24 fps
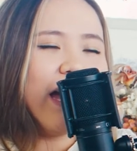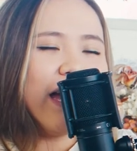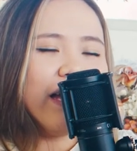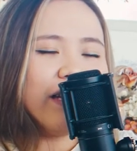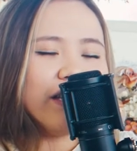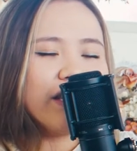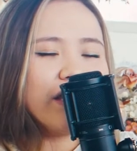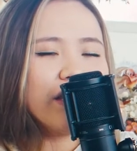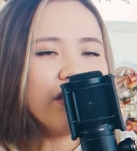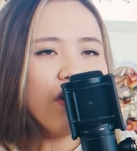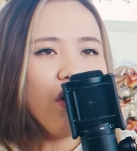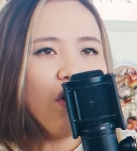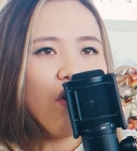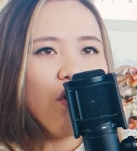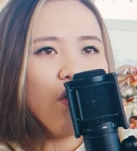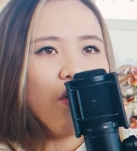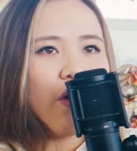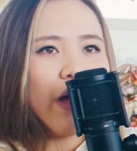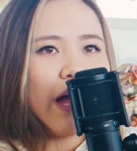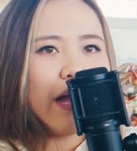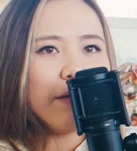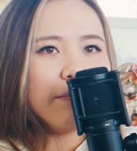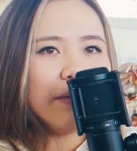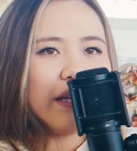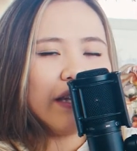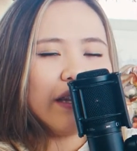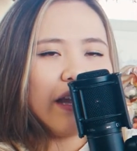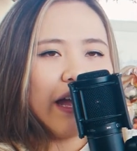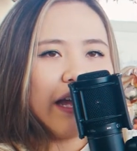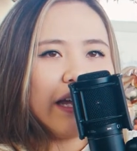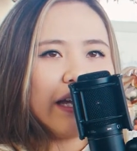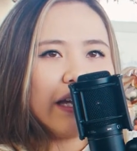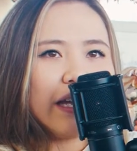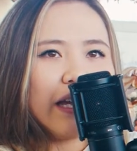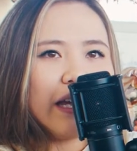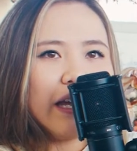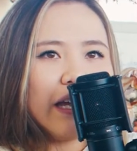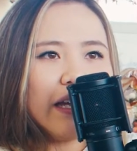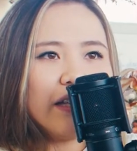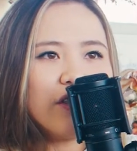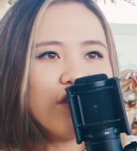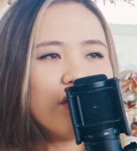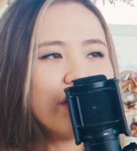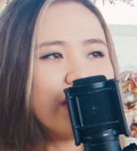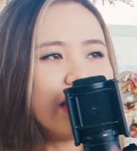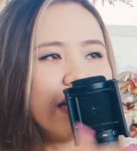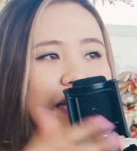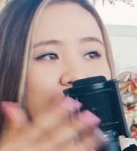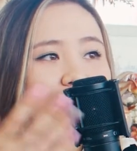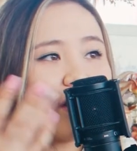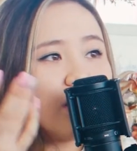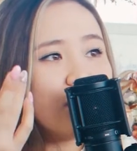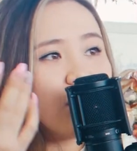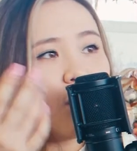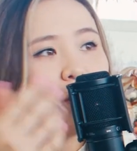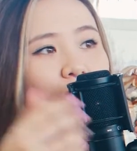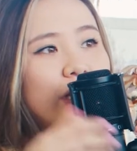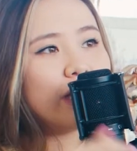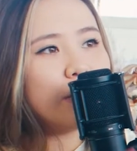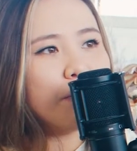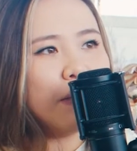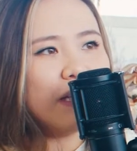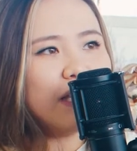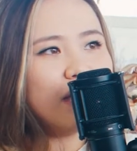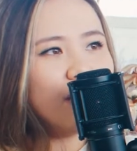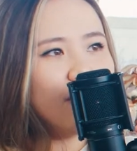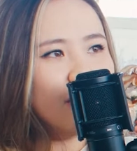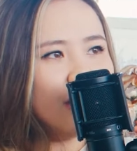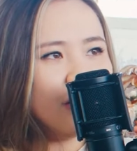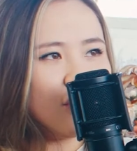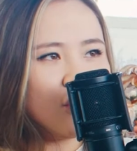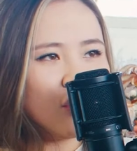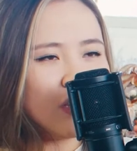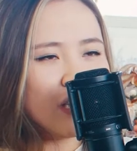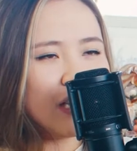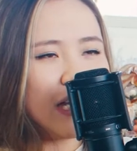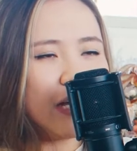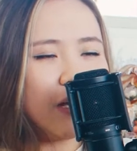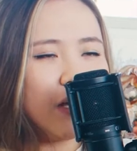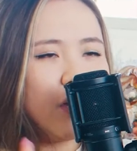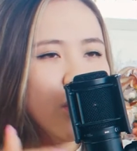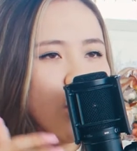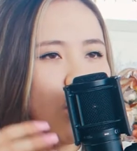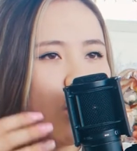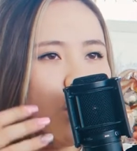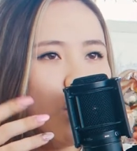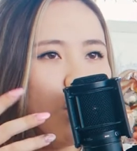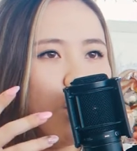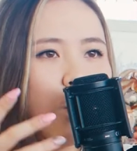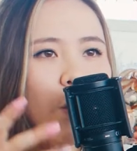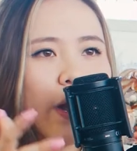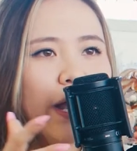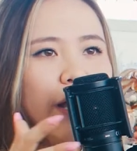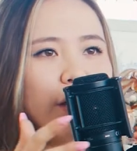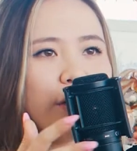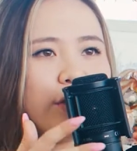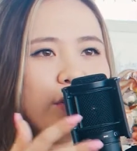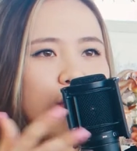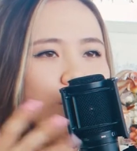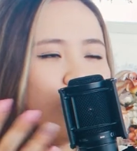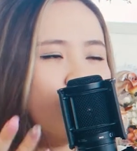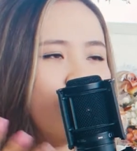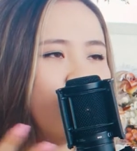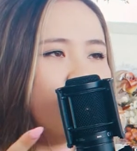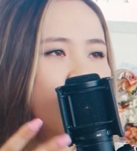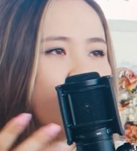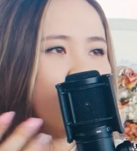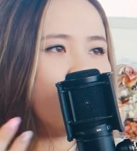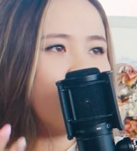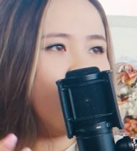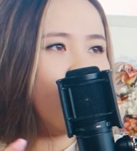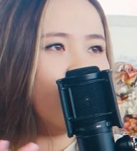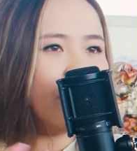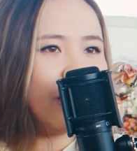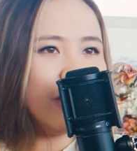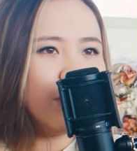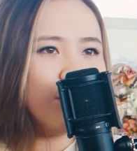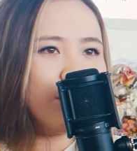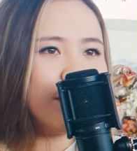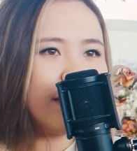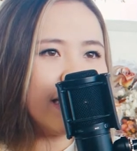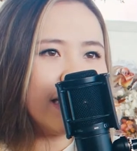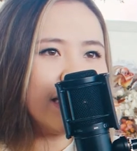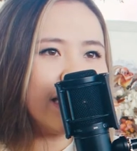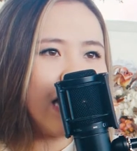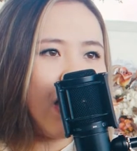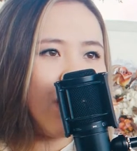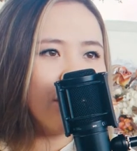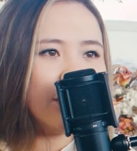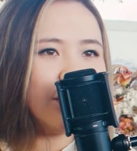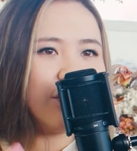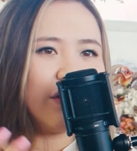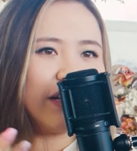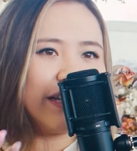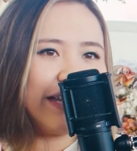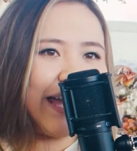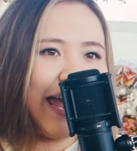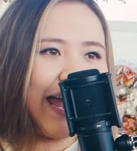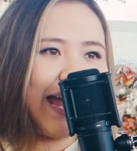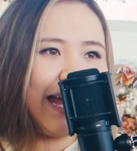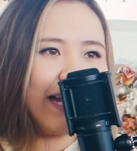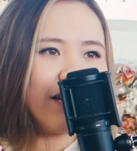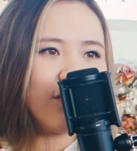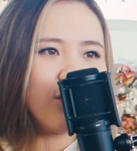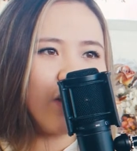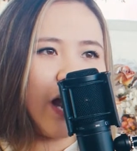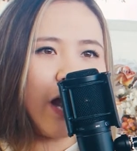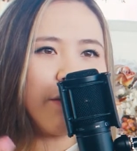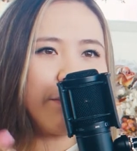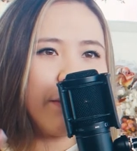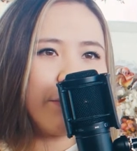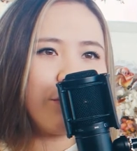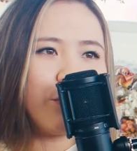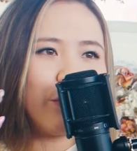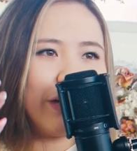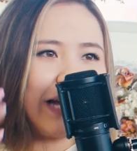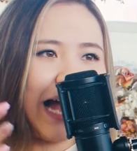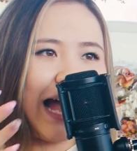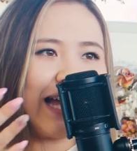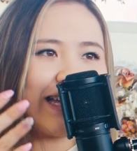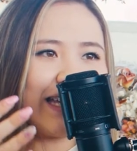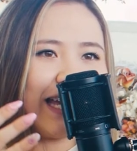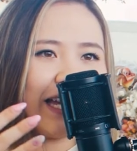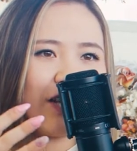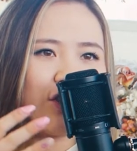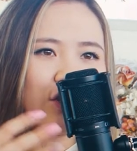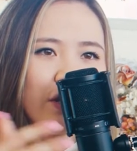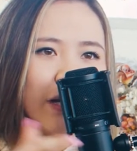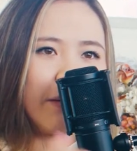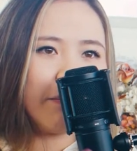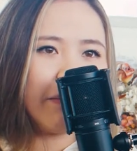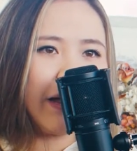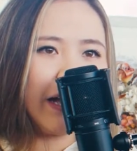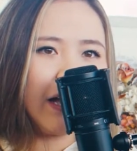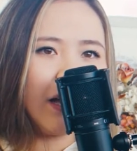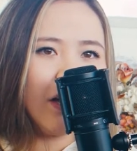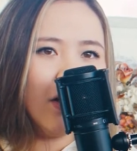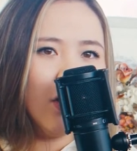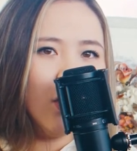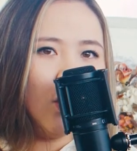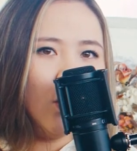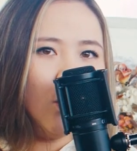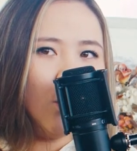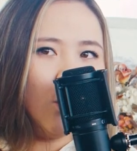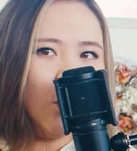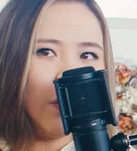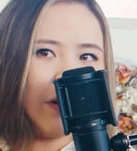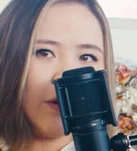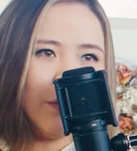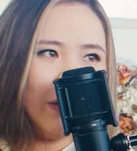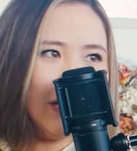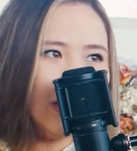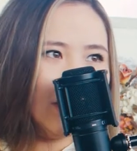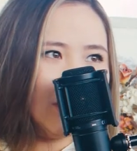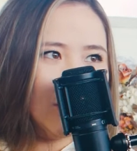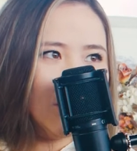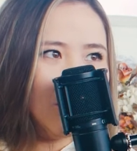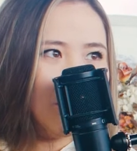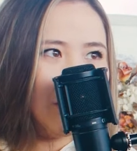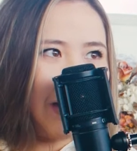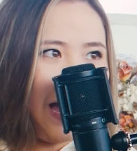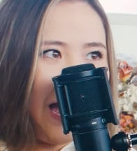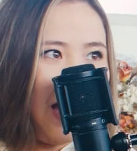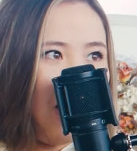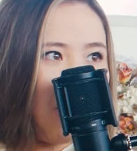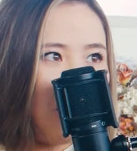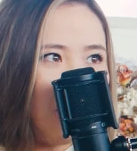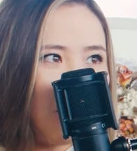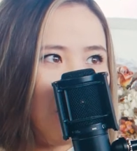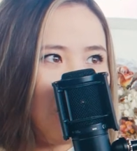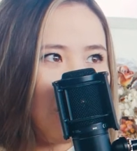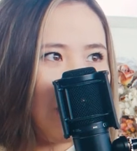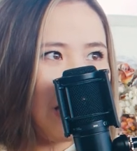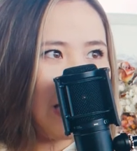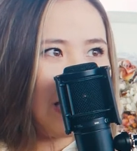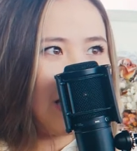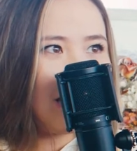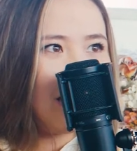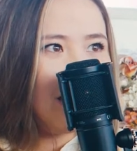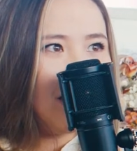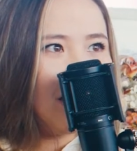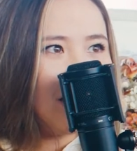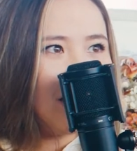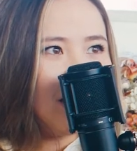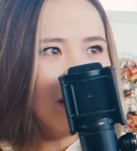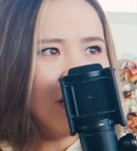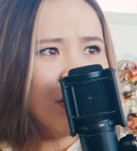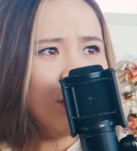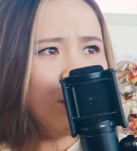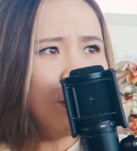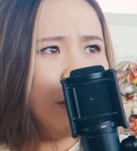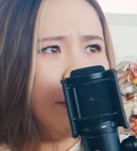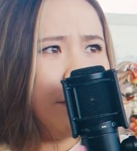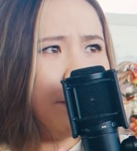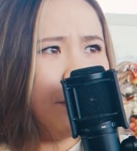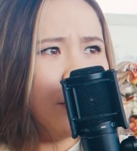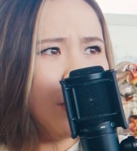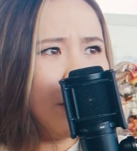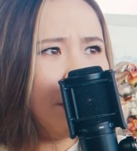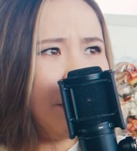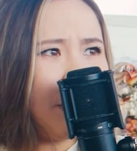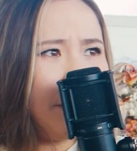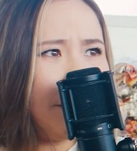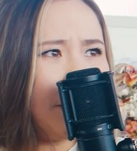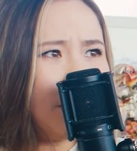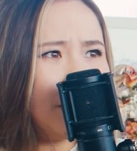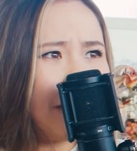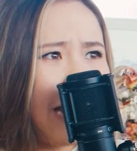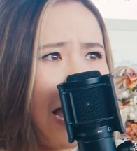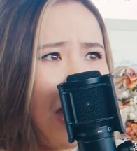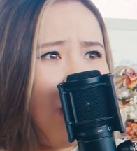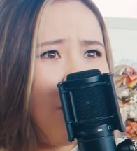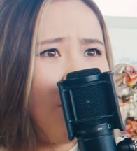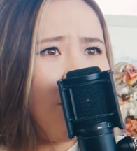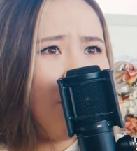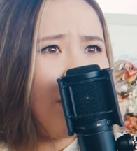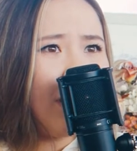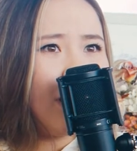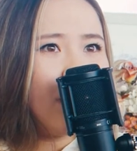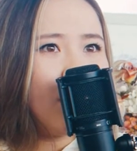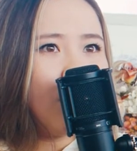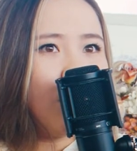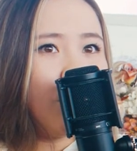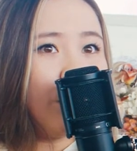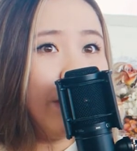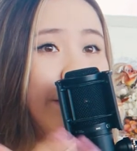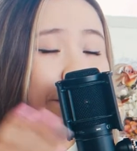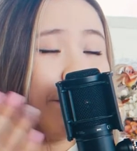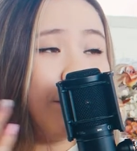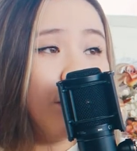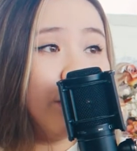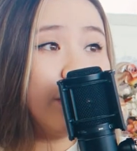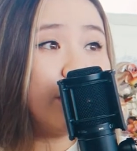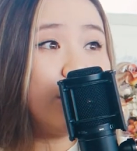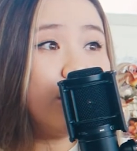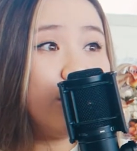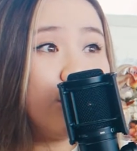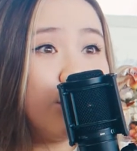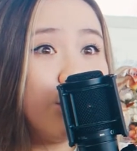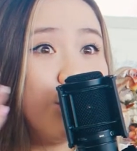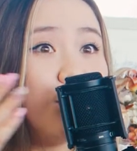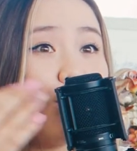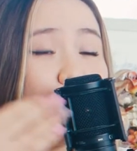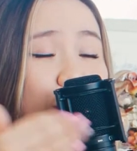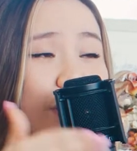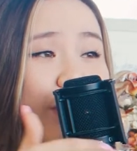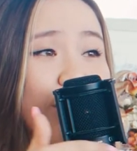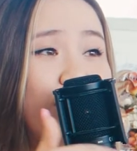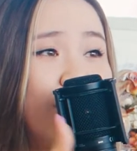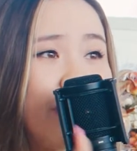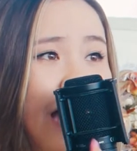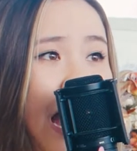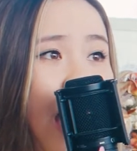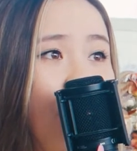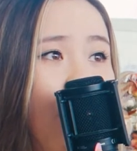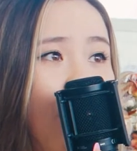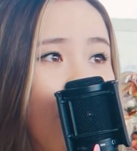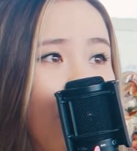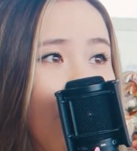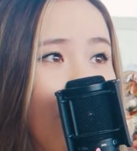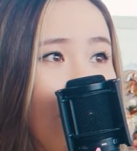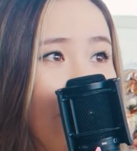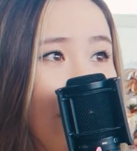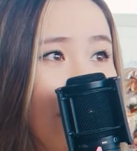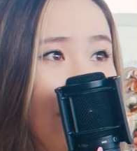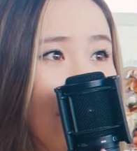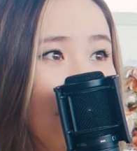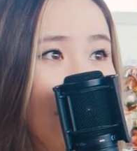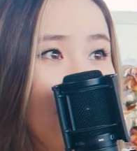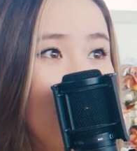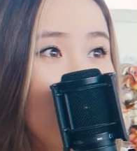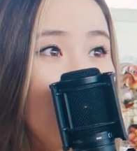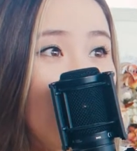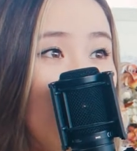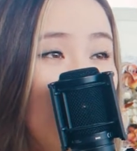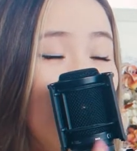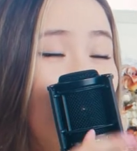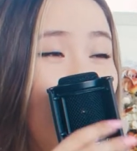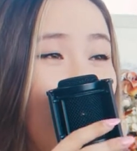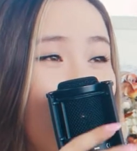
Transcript: And so, I mean, like, it's so expensive. And it's just like, where do you even start? Like, you sit down, you're engaged. I remember we got engaged and I'm like, what do we do now? Like, do we book people now? We booked 2 years out. 2